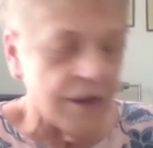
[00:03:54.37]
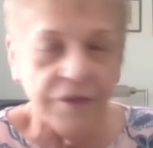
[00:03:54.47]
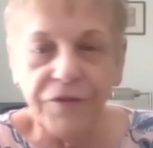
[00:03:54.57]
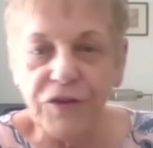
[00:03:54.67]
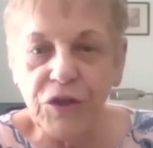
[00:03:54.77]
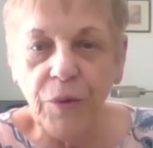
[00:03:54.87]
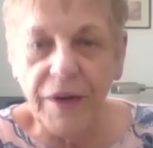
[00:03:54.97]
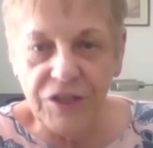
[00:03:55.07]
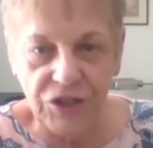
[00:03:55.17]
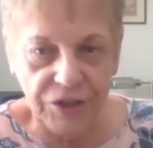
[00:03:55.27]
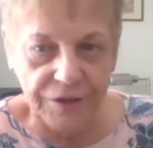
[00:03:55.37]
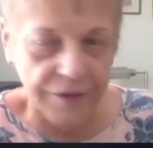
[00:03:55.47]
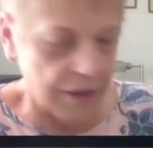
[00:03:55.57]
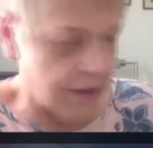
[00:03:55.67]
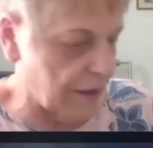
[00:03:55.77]
First
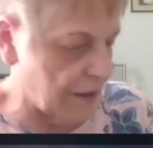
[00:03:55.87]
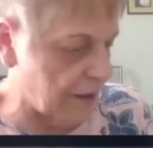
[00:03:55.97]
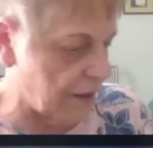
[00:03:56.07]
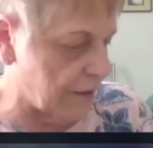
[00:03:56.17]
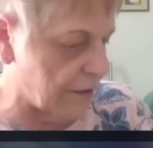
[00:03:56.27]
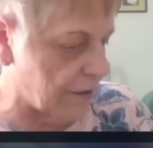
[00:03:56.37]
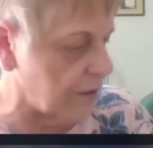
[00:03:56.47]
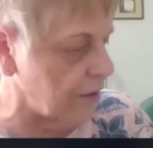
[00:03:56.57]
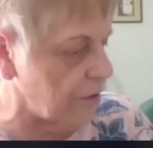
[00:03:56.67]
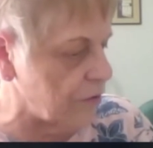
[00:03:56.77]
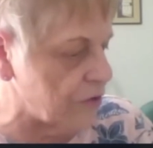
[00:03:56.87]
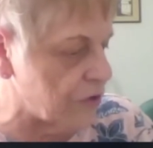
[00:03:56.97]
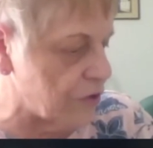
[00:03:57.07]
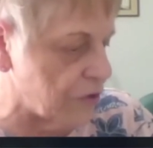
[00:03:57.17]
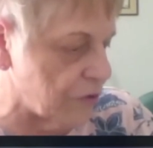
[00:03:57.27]
question goes
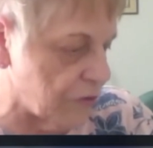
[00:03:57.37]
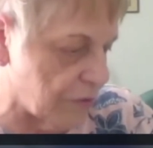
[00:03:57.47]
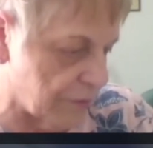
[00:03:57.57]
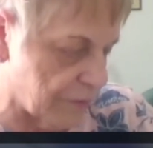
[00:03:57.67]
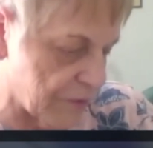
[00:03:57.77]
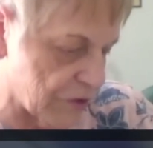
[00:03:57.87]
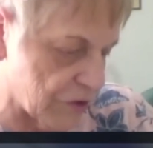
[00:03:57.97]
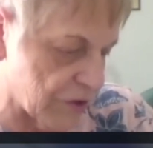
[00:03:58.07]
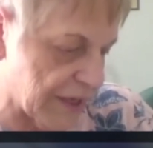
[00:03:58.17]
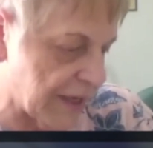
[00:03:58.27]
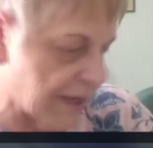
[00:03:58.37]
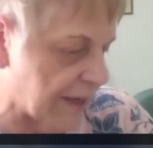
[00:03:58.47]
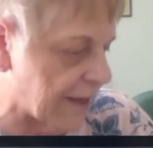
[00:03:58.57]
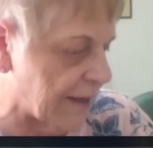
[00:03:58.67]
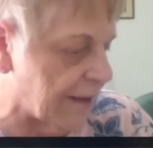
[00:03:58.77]
to Mr.
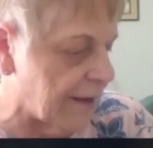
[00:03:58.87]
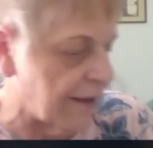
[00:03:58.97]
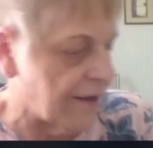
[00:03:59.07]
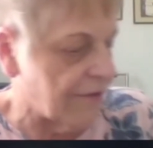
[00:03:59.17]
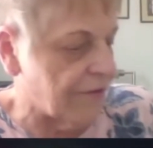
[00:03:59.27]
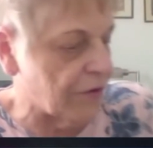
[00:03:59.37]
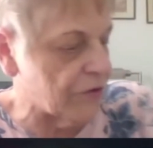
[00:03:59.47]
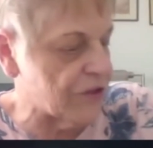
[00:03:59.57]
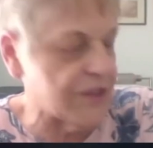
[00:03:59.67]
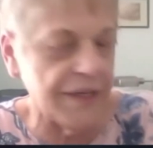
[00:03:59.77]
King first to